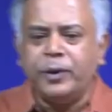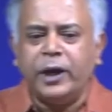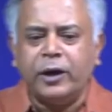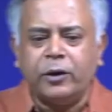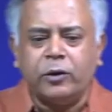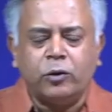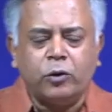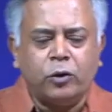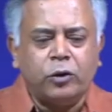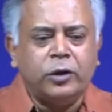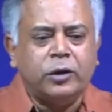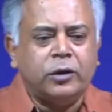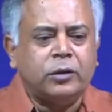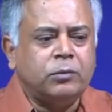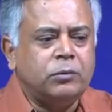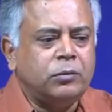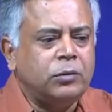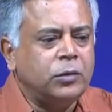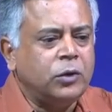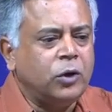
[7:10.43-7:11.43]
a good
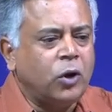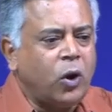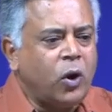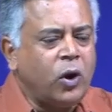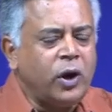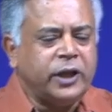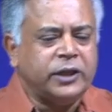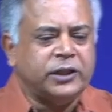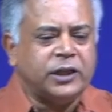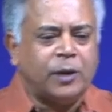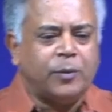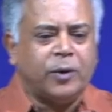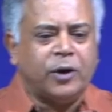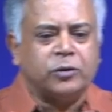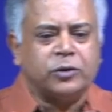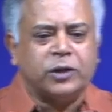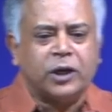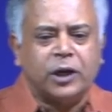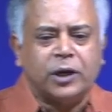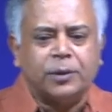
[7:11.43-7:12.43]
knowledge
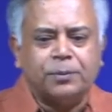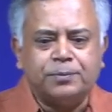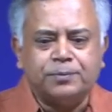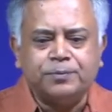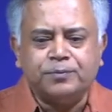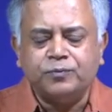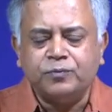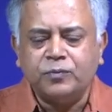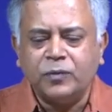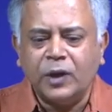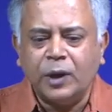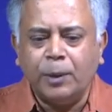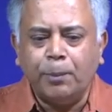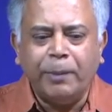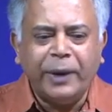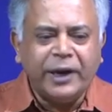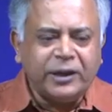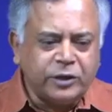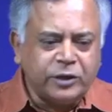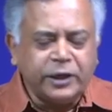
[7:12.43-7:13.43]
about the
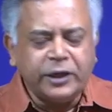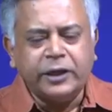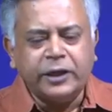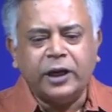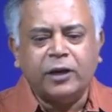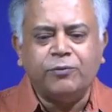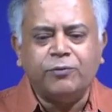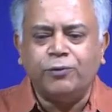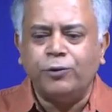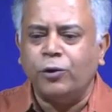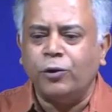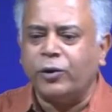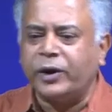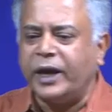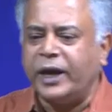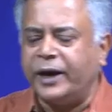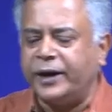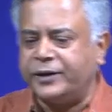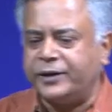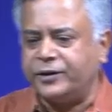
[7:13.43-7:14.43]
material flow
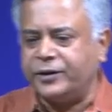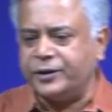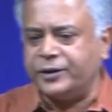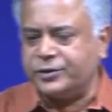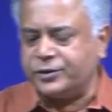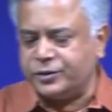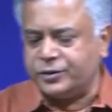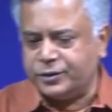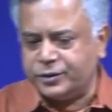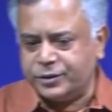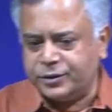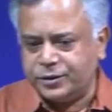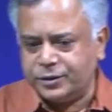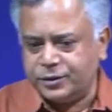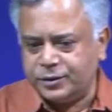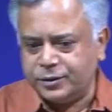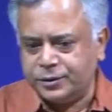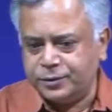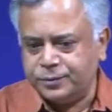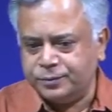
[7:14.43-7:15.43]

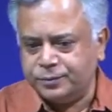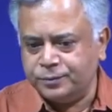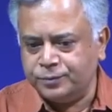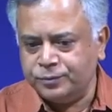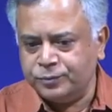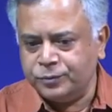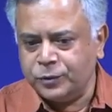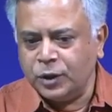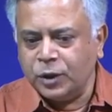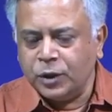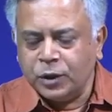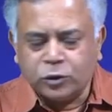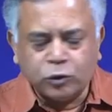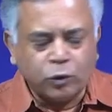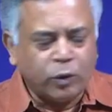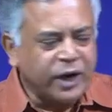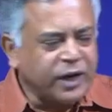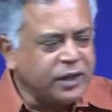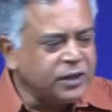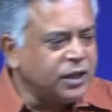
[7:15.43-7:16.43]
characteristics. So,
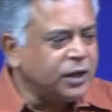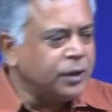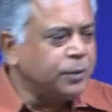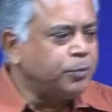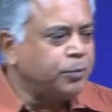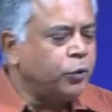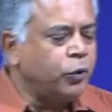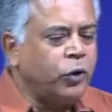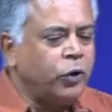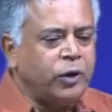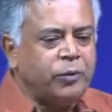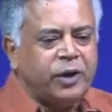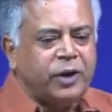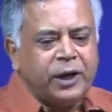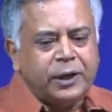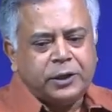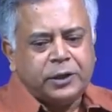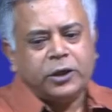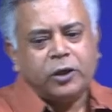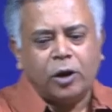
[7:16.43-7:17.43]
what is the
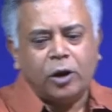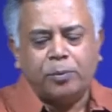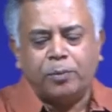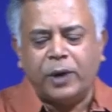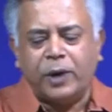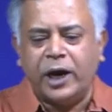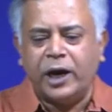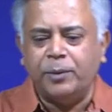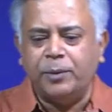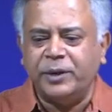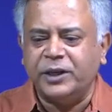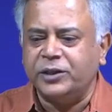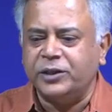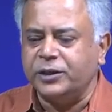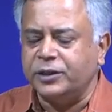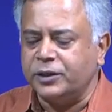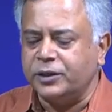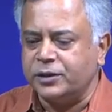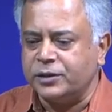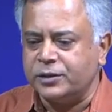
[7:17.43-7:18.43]
flowability of my
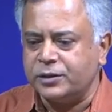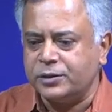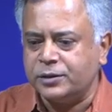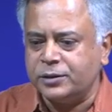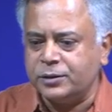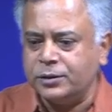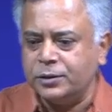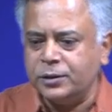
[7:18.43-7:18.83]
materials?